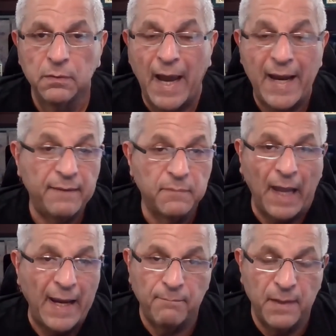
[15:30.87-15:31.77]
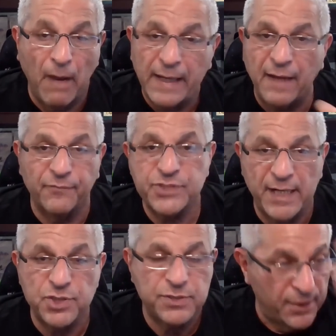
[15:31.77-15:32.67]
I, I in my
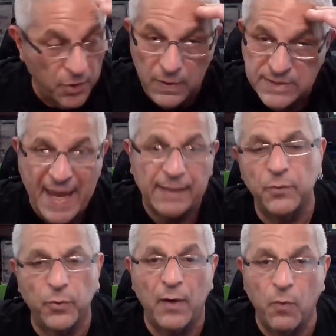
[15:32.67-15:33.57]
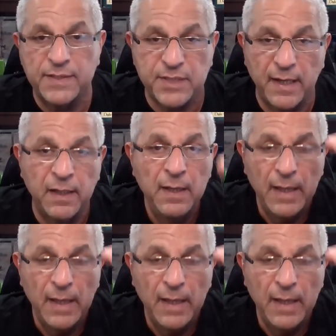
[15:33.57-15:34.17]
conversations, I know exactly what I want to say.